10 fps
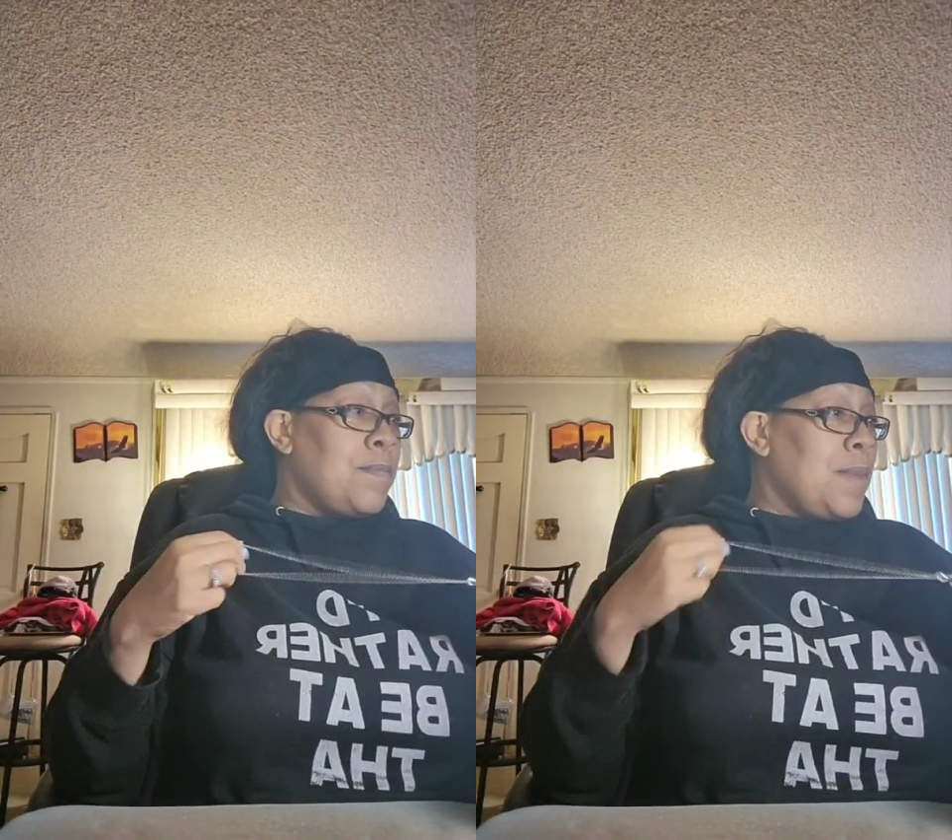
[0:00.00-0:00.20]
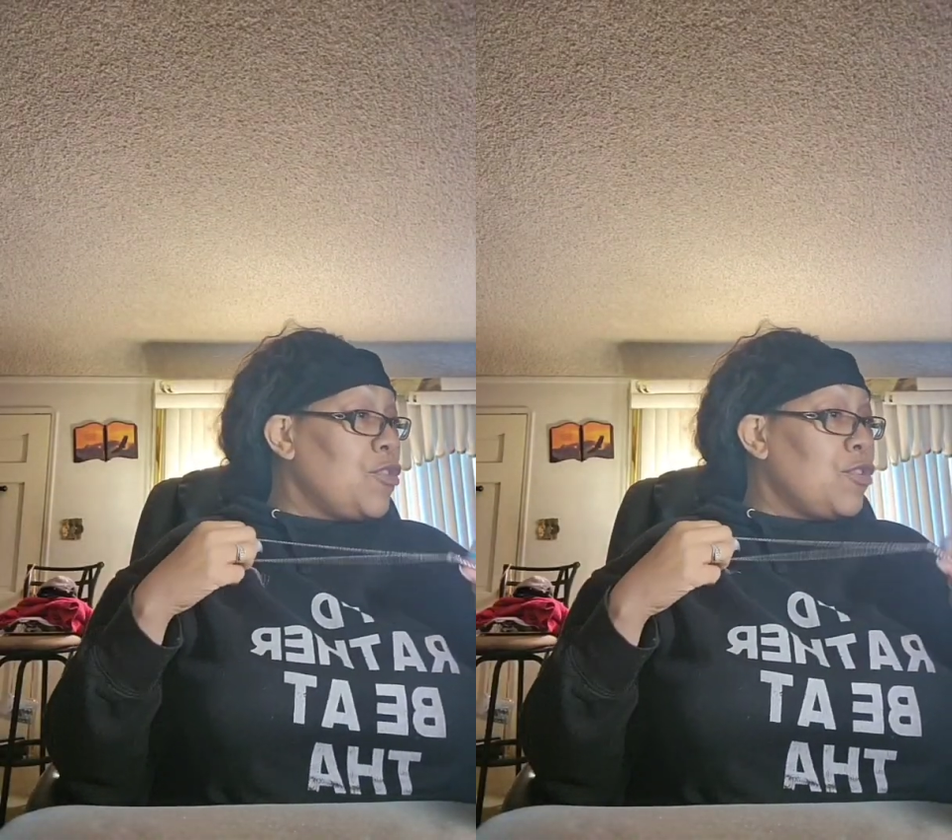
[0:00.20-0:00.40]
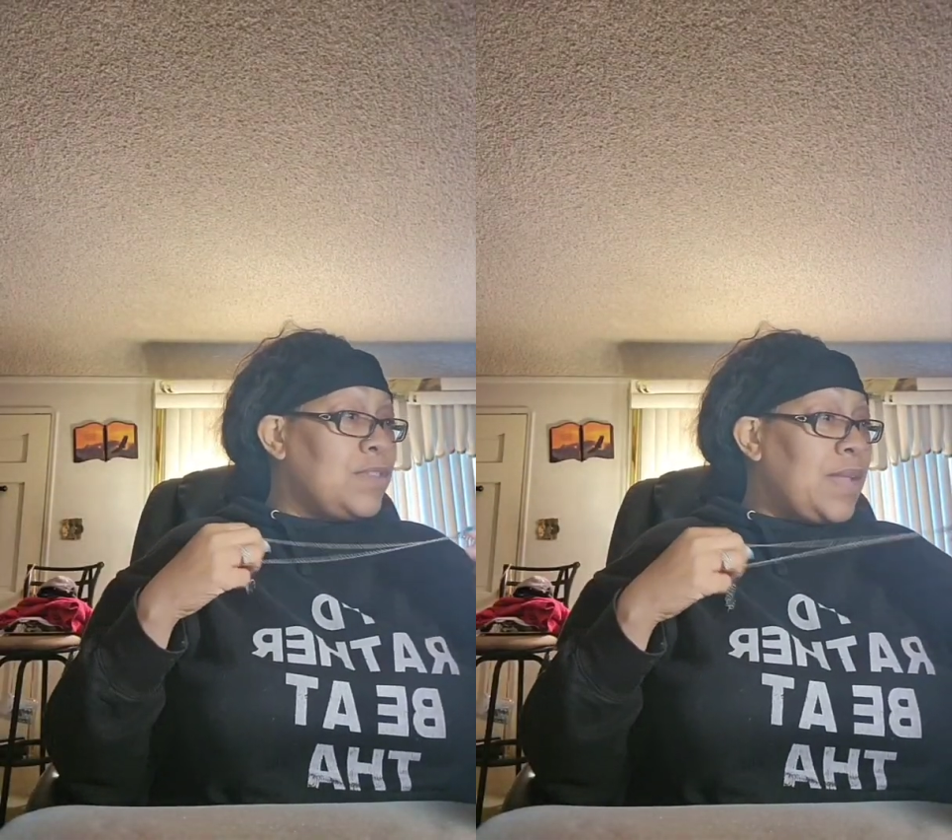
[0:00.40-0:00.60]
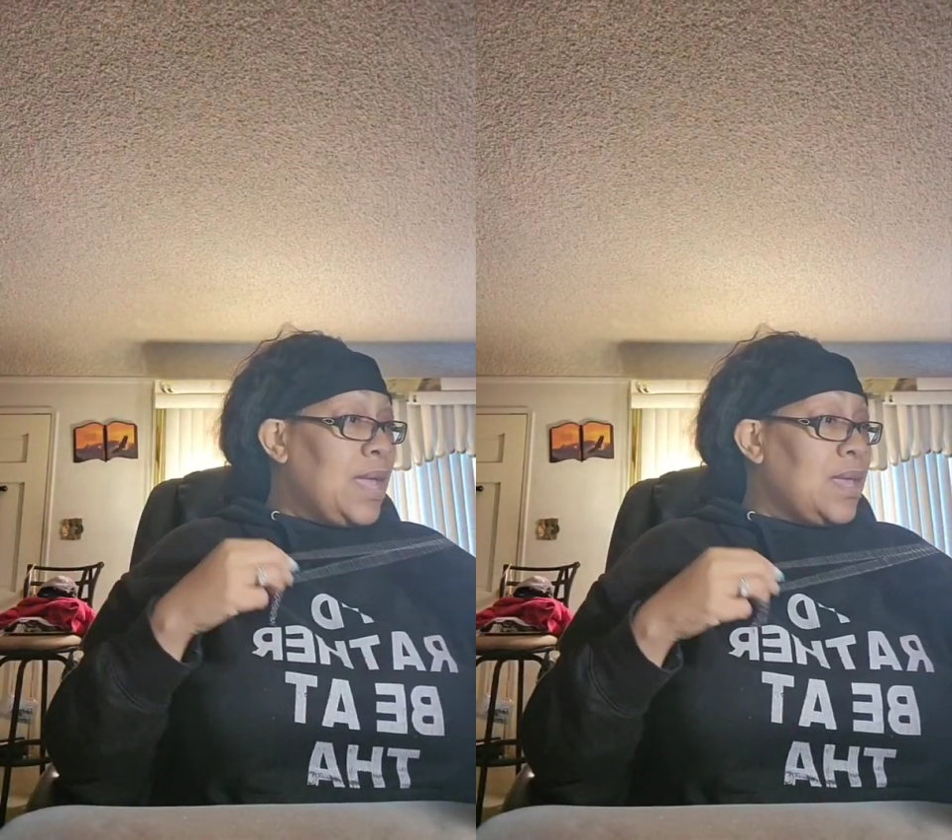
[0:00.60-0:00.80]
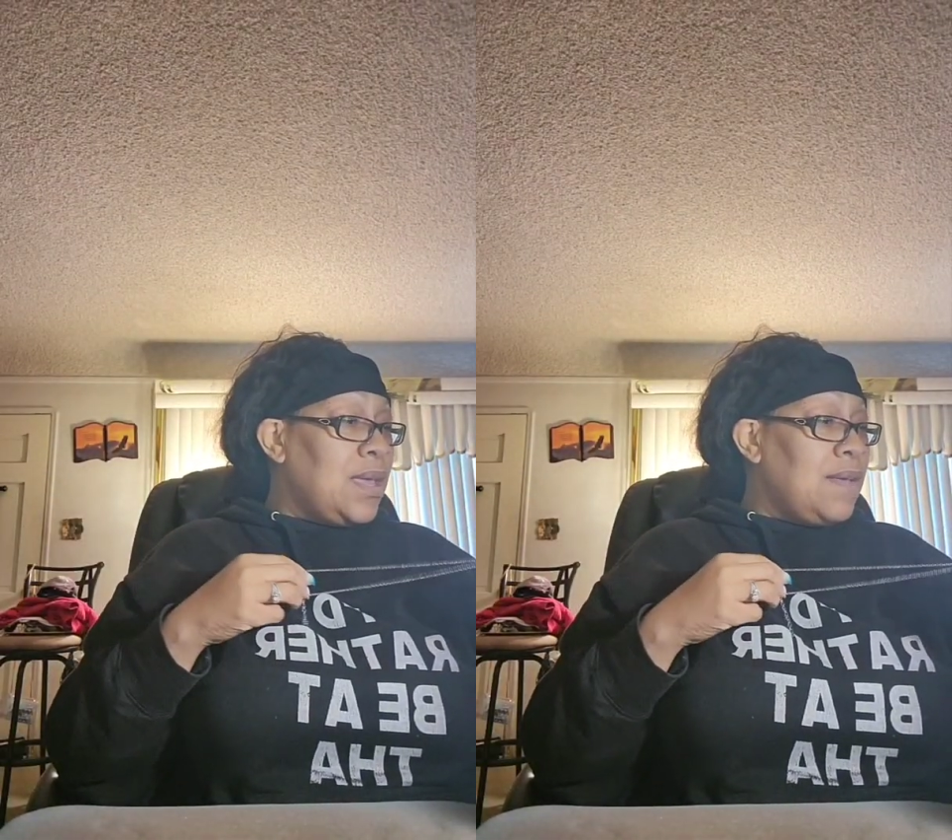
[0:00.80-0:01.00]
Mother's
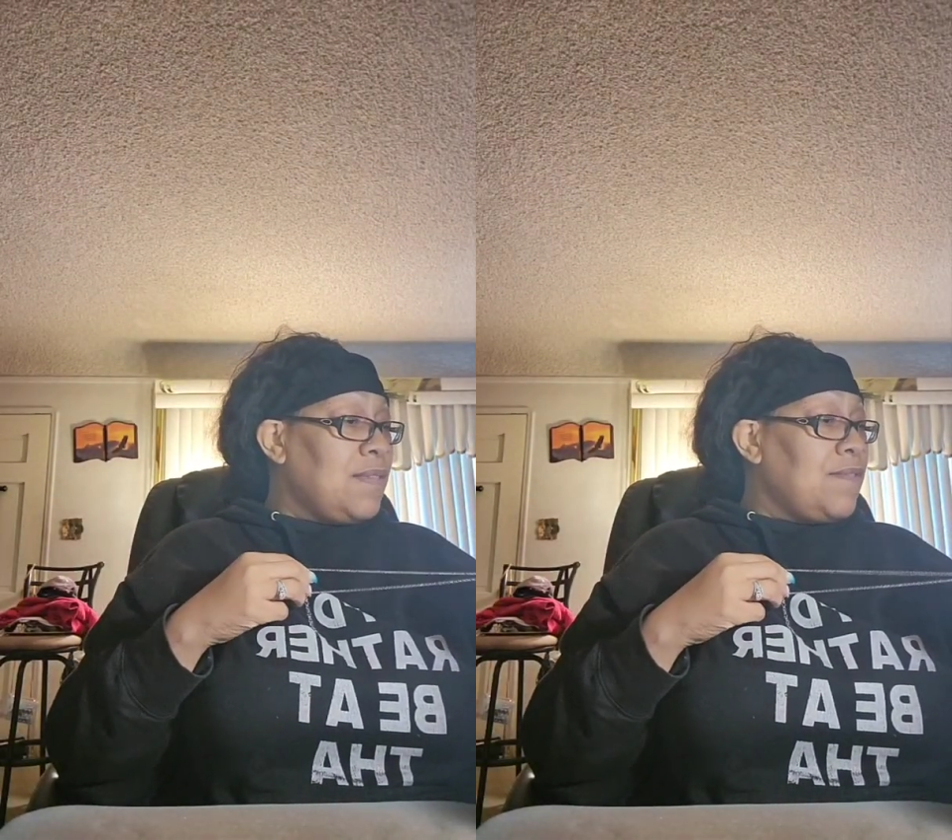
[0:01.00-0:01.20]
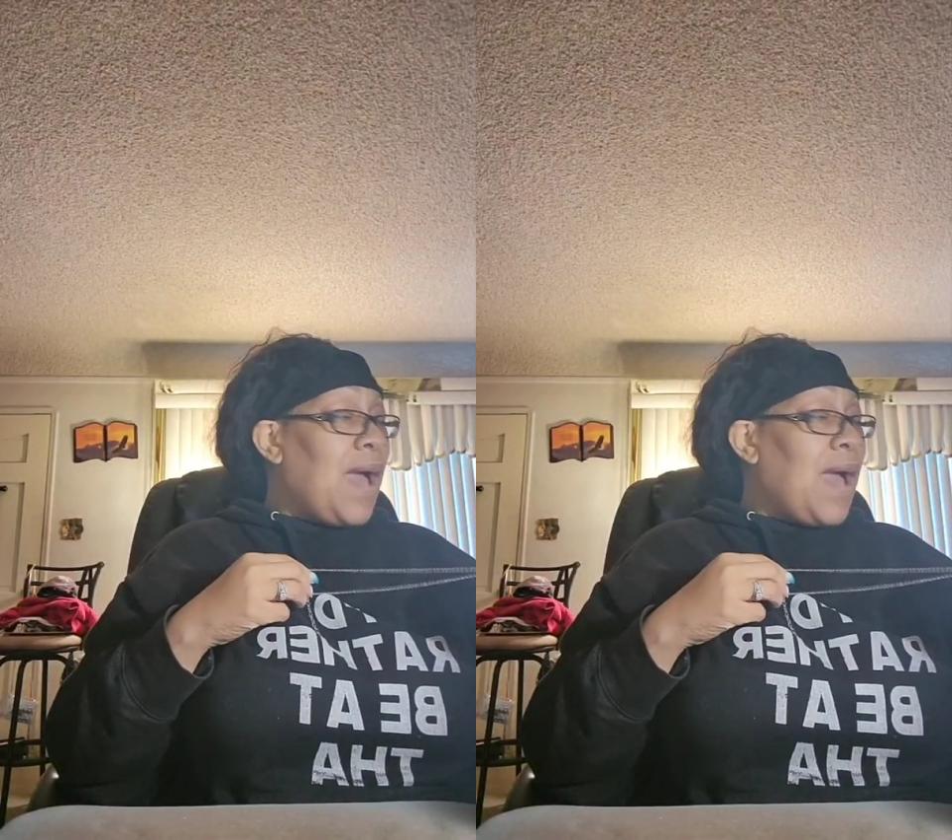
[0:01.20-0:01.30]
Day gifts,